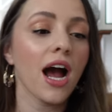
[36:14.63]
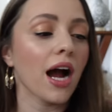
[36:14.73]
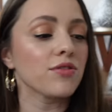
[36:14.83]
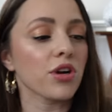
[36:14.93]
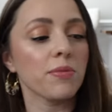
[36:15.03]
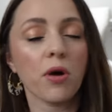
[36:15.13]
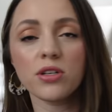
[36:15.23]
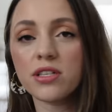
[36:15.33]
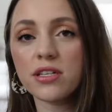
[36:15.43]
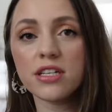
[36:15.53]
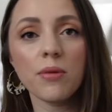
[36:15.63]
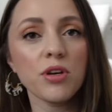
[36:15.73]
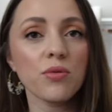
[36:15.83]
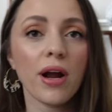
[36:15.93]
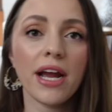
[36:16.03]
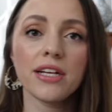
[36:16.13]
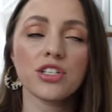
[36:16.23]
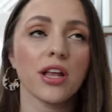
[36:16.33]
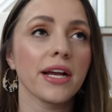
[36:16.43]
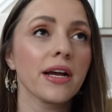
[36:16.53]
I've tried parts of the W
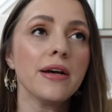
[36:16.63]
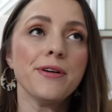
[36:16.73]
range, like,